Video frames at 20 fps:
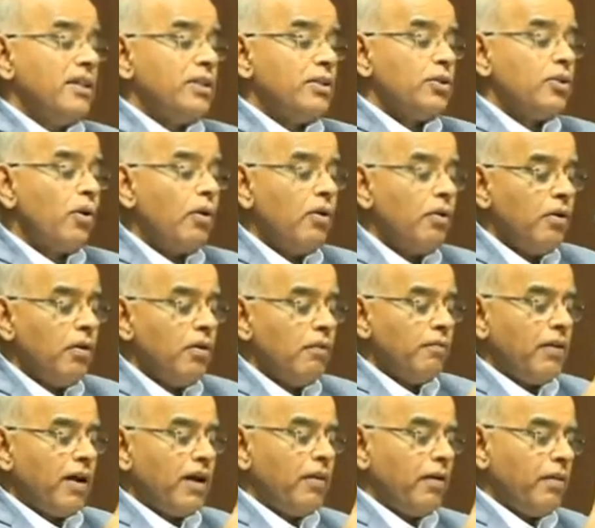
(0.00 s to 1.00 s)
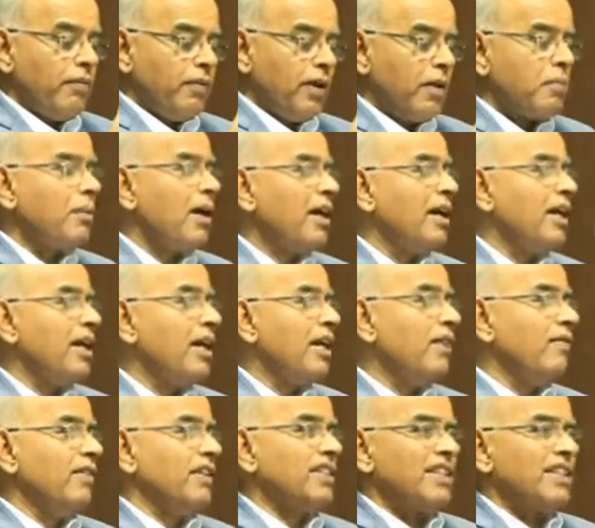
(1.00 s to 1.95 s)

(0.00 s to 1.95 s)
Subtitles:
So for murder in one